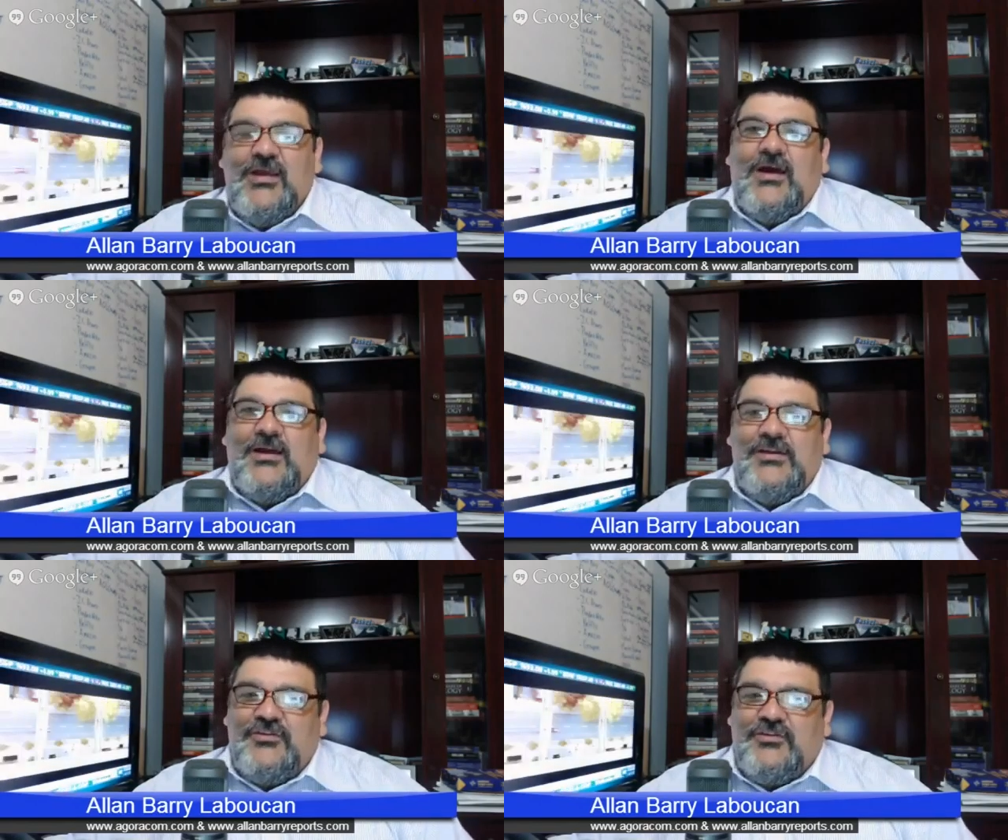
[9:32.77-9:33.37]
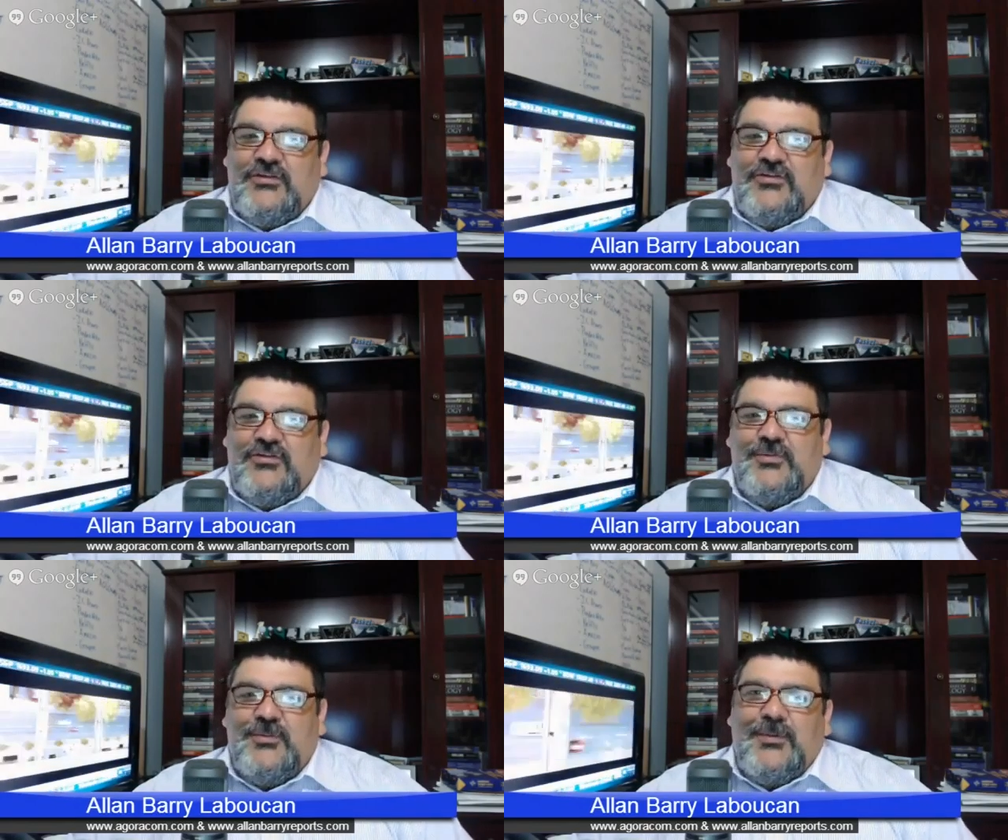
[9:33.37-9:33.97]
I usually do
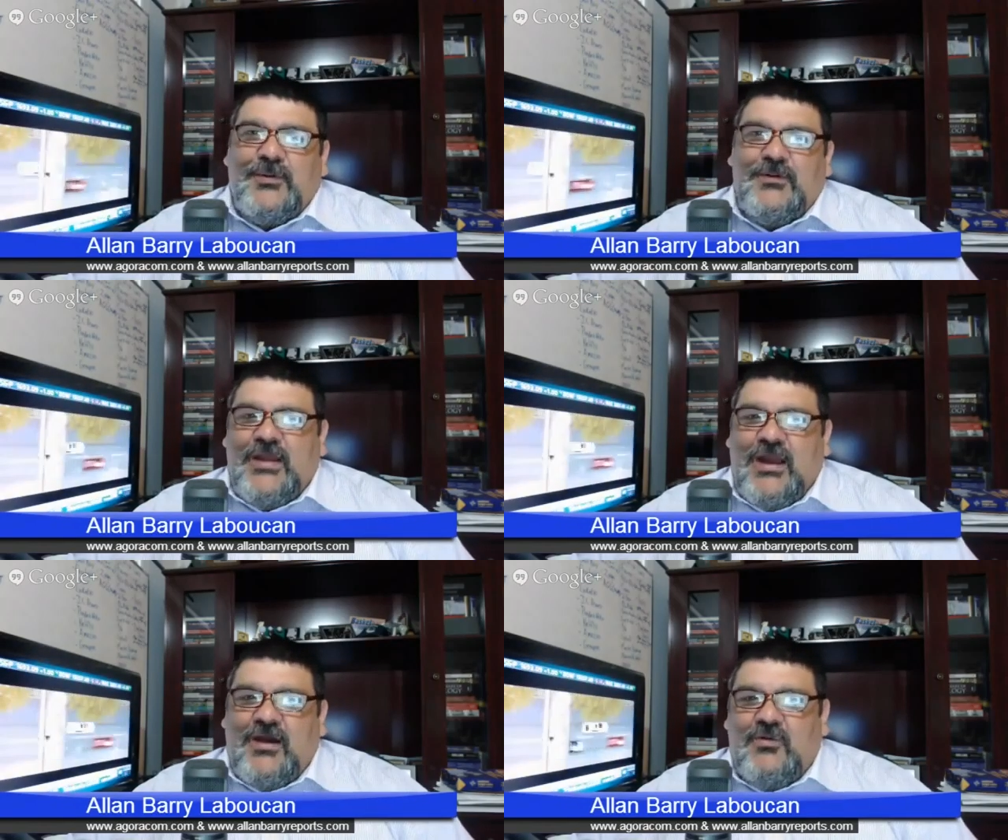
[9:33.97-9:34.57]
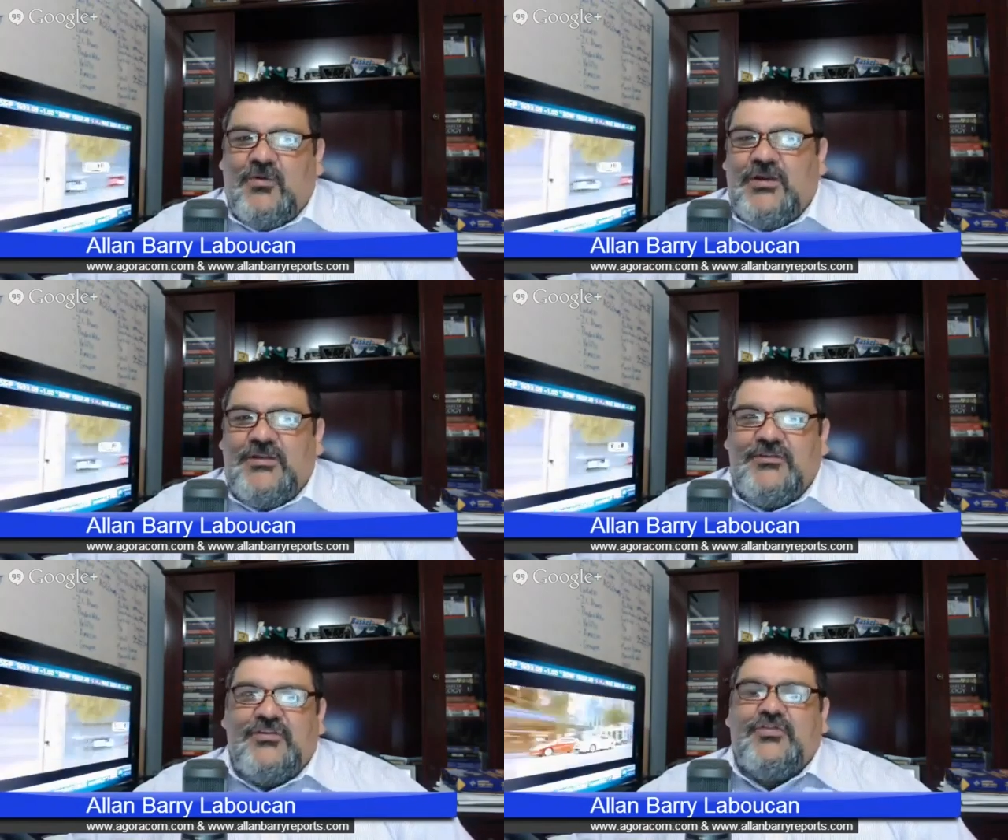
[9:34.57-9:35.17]
them about an hour
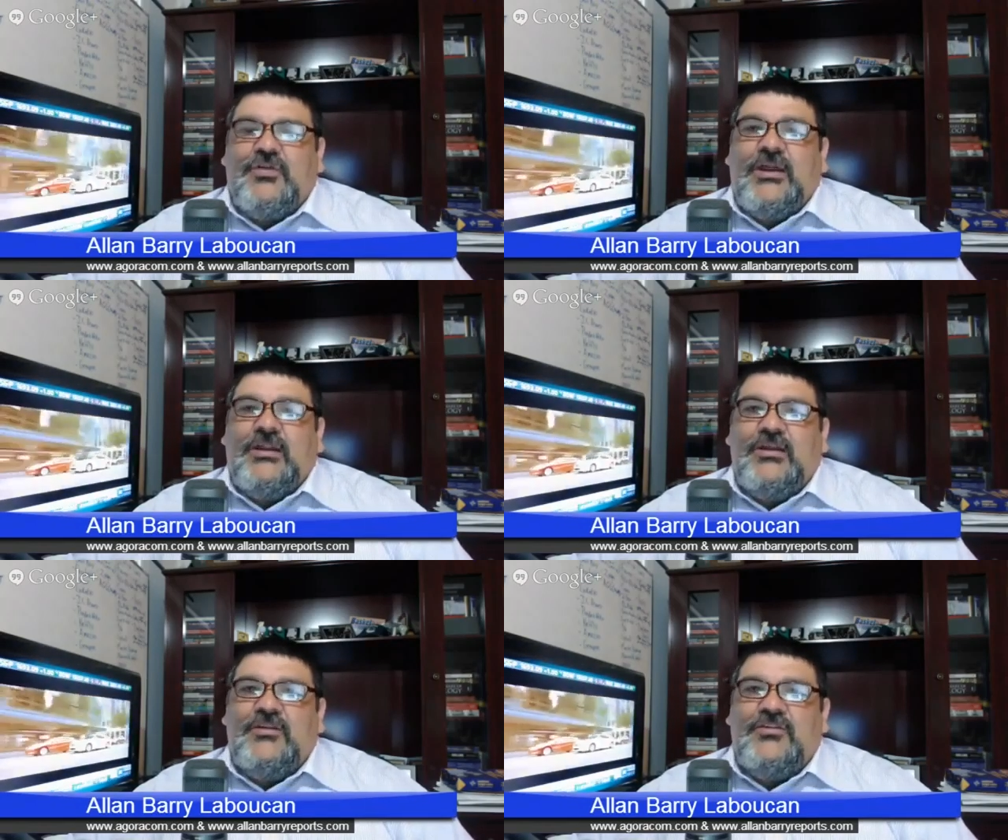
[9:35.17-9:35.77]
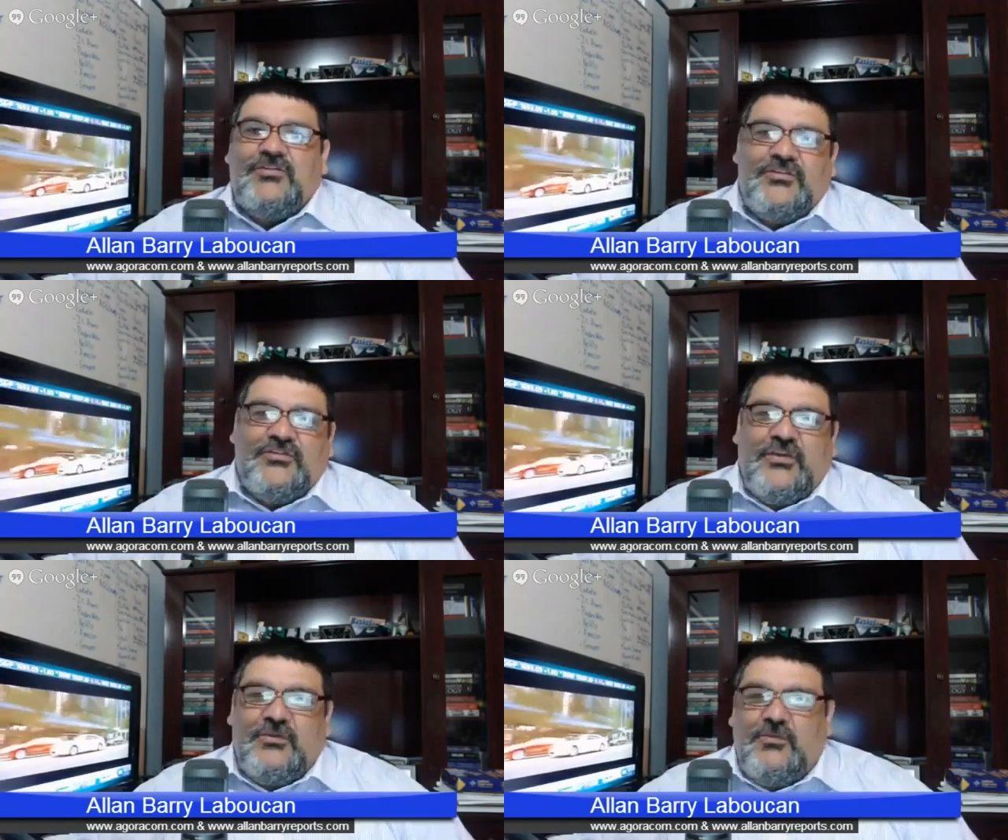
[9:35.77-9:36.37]
into trading just to
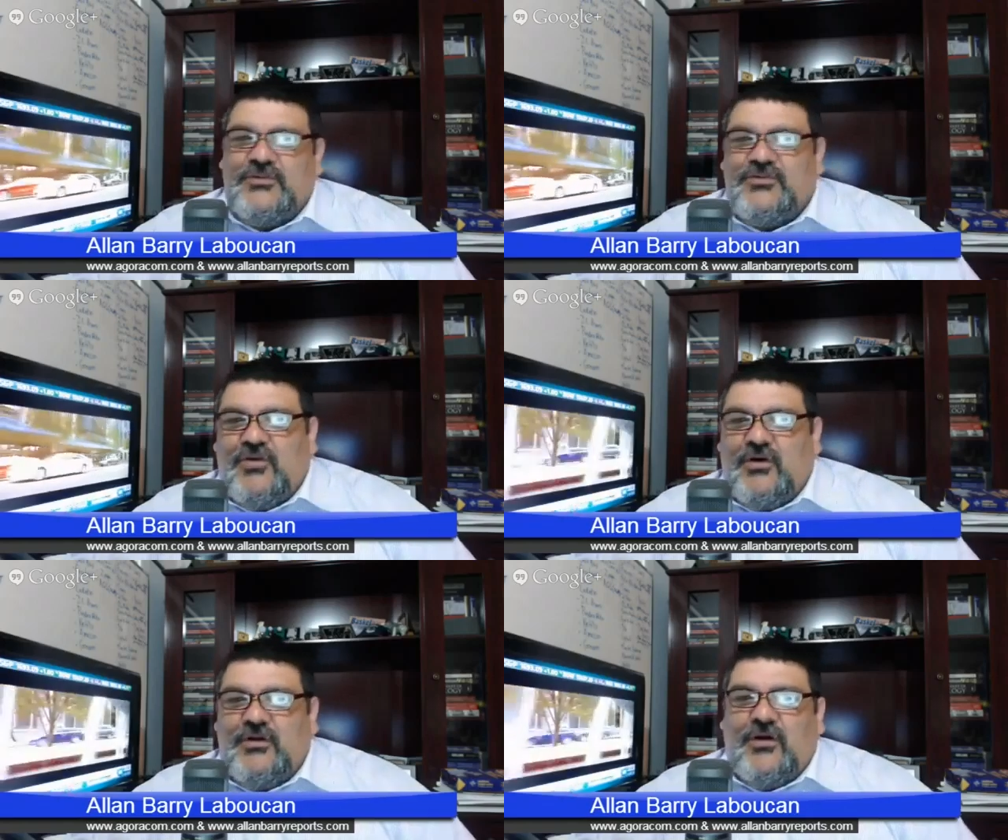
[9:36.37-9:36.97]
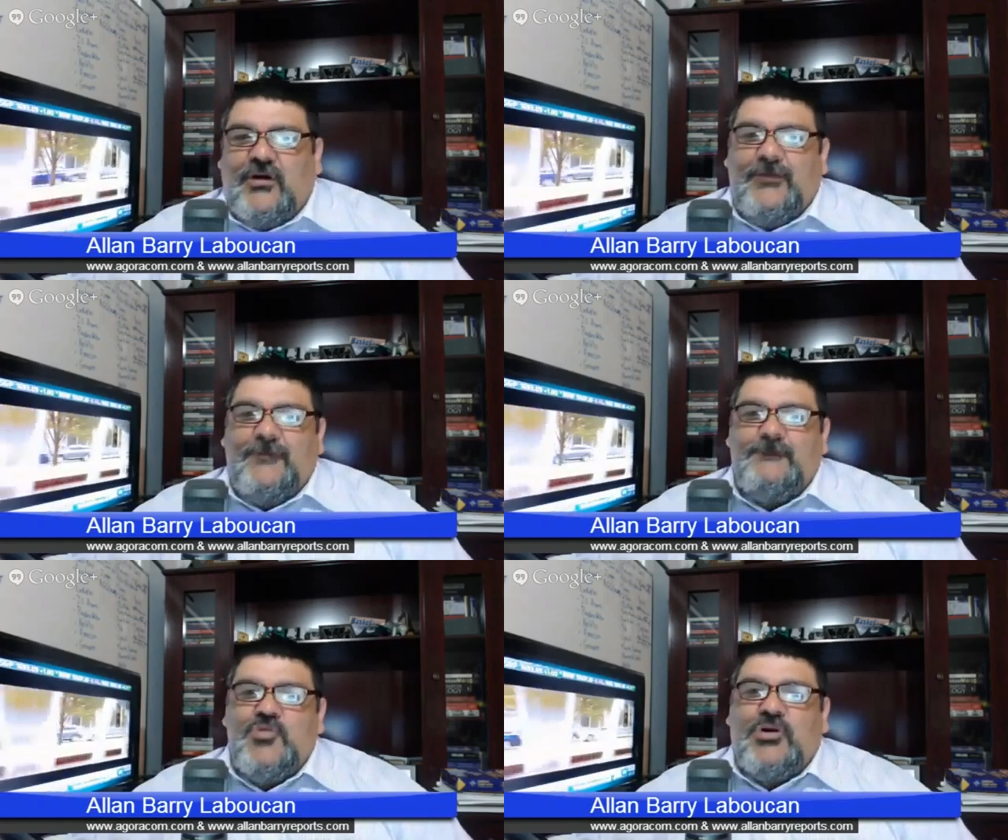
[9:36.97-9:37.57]
see what's gone on in
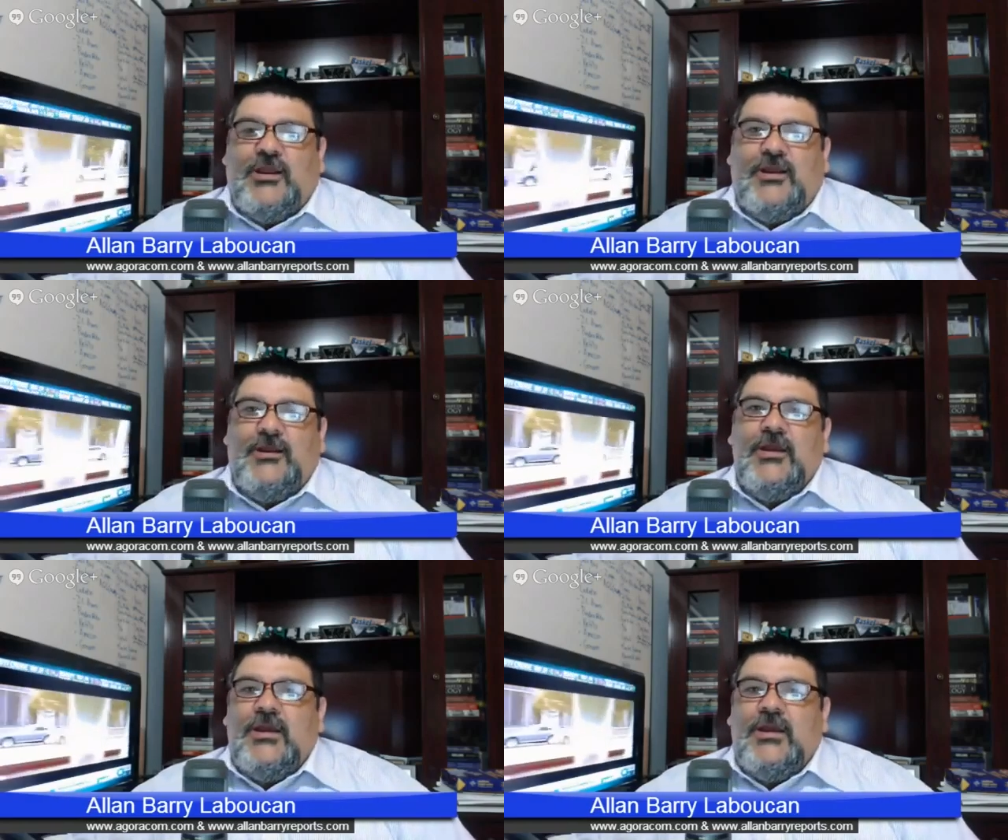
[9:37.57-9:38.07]
the morning